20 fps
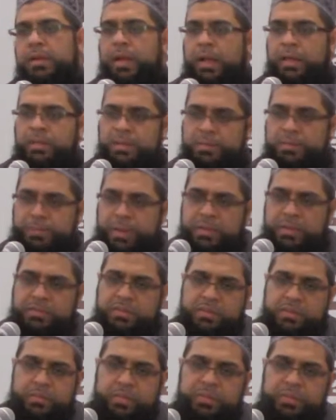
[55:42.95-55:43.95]
And the
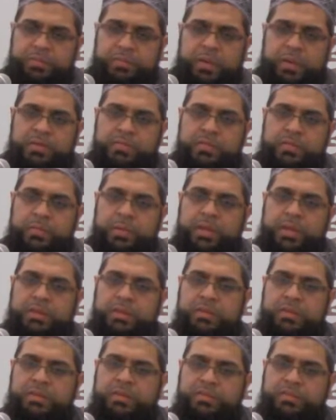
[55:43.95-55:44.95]
person who has passed away,
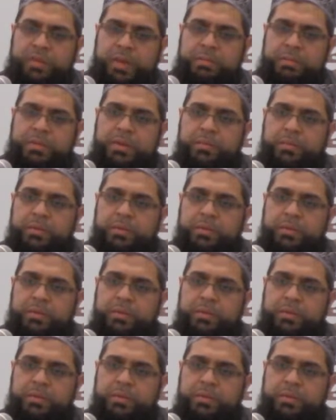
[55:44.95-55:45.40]
that his family